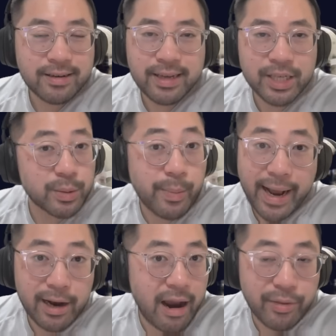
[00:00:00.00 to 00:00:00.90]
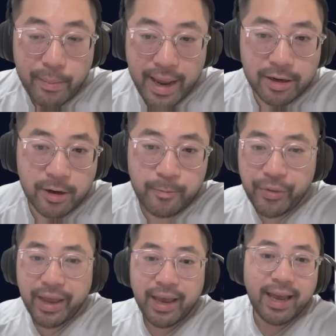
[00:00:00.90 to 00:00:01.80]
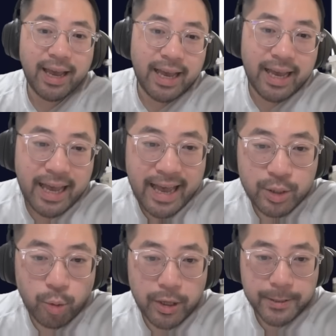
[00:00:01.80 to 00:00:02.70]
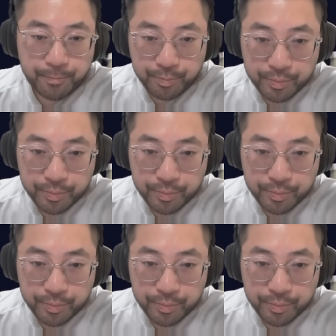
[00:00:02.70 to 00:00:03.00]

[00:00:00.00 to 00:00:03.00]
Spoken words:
It's just banger after banger. S1,